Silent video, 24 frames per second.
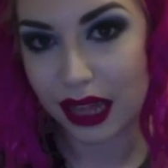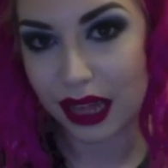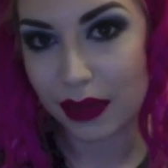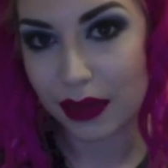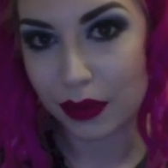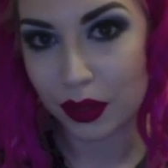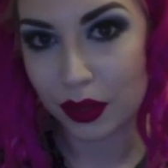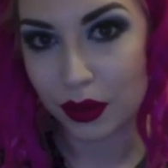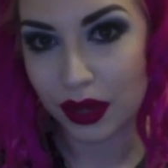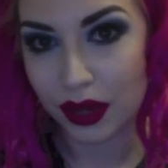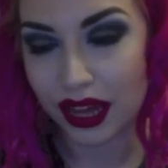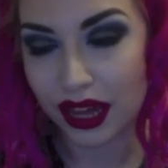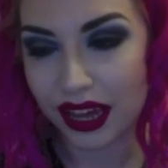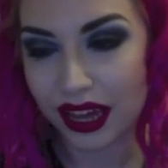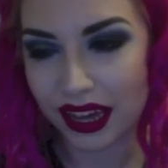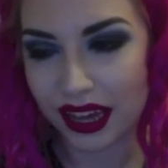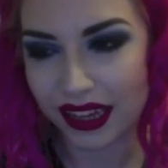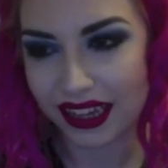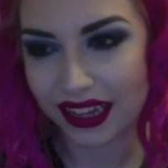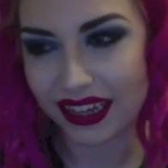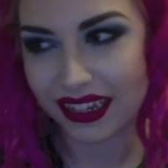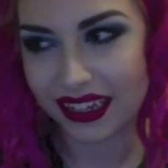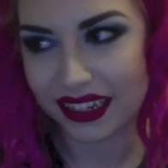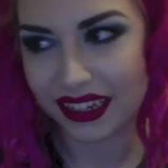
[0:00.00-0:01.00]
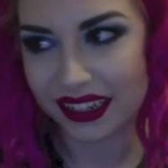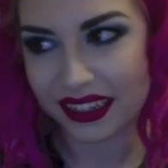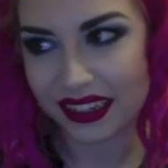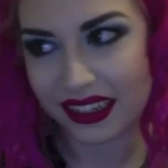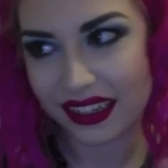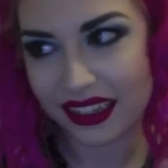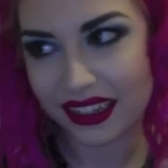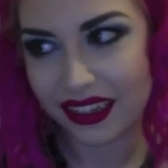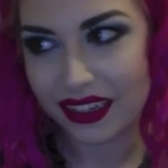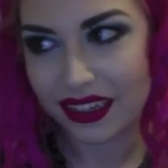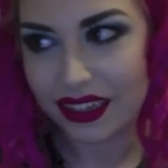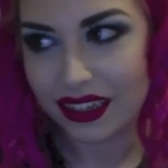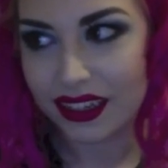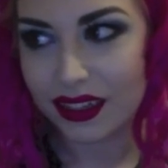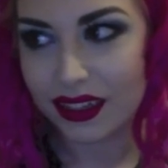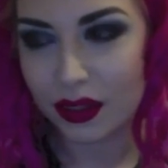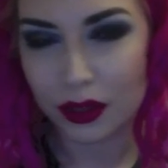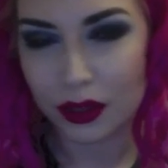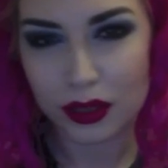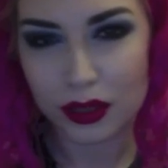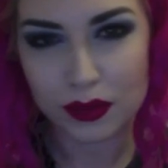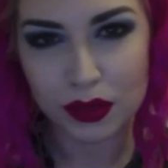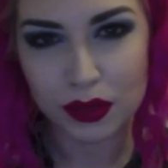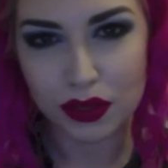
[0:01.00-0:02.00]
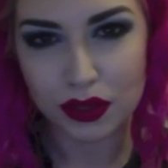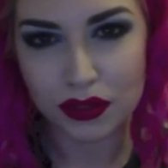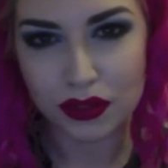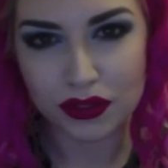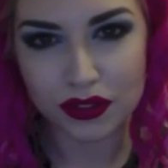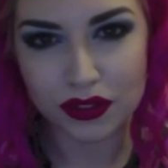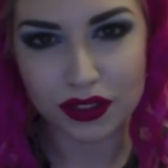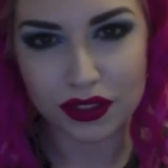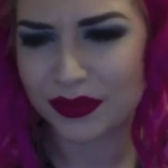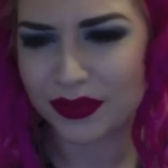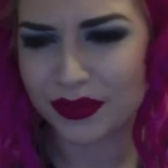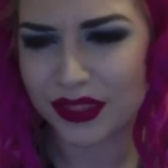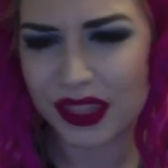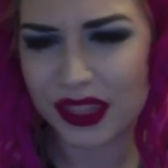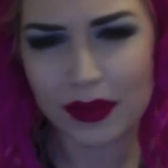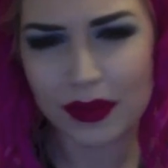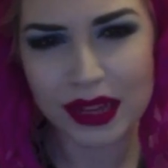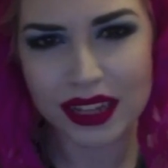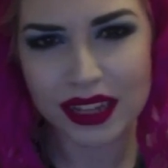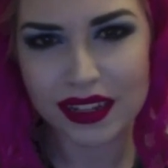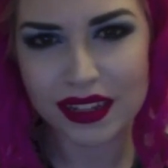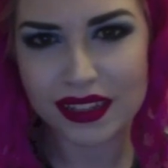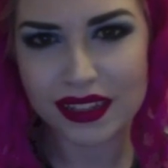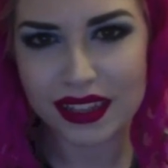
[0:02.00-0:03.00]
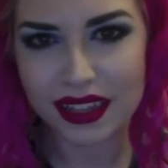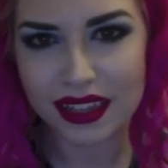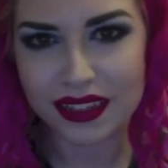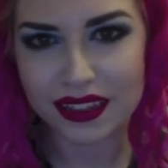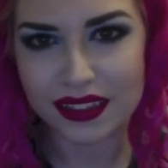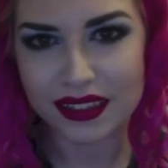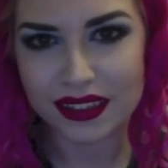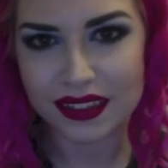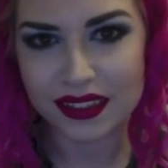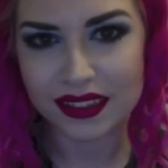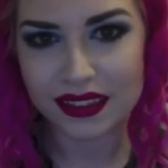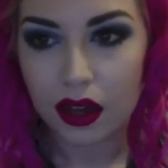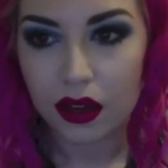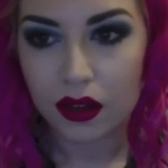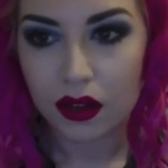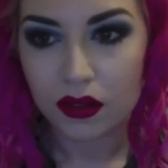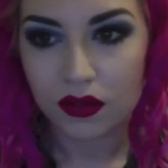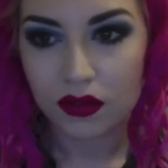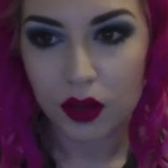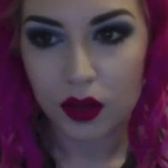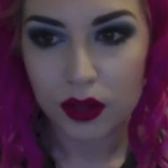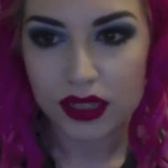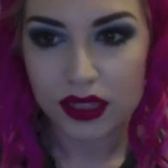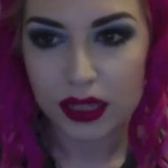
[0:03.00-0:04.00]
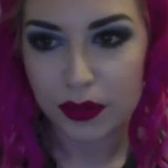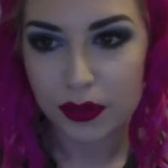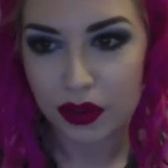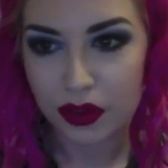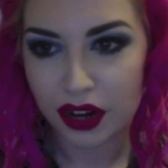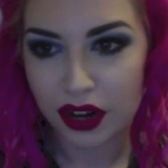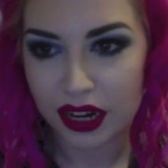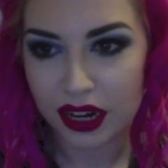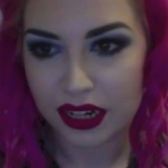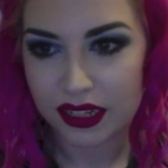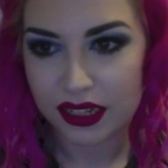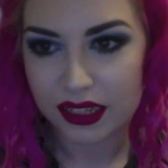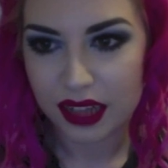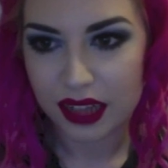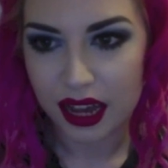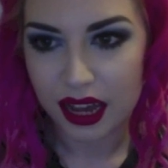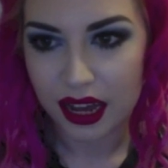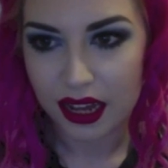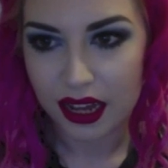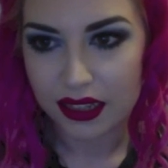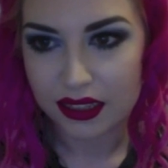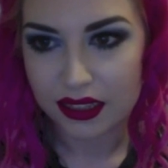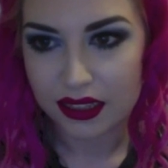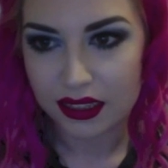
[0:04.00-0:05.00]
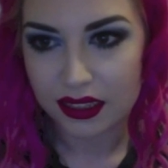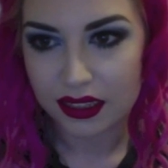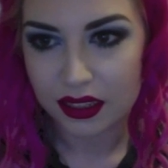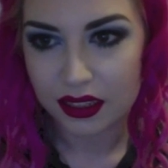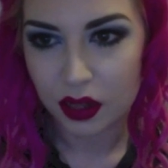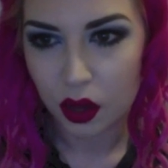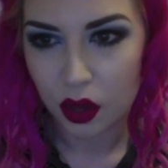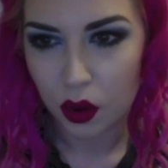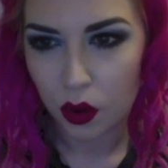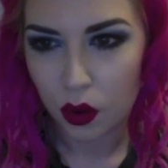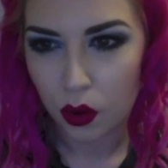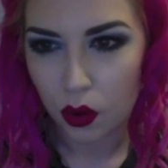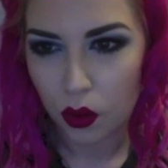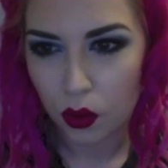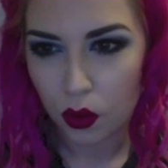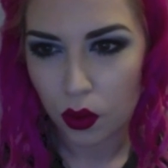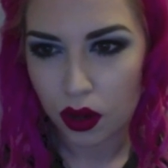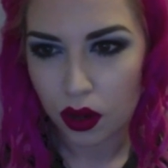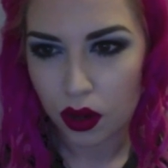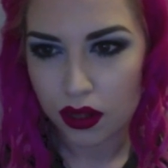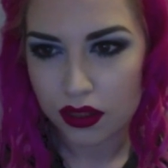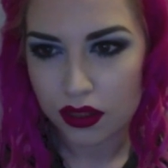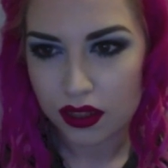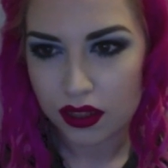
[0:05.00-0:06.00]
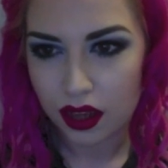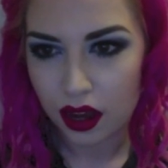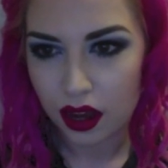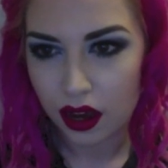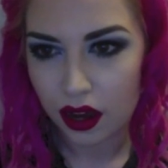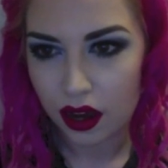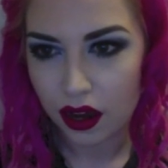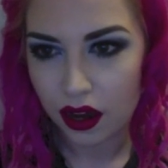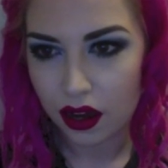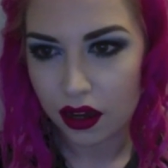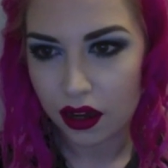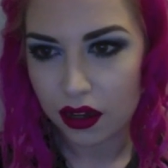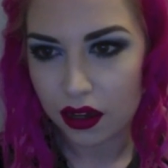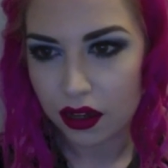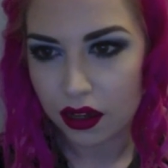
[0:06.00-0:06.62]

blue hair kind of looks beautiful. Does that make any sense? Rosie Price asked, what are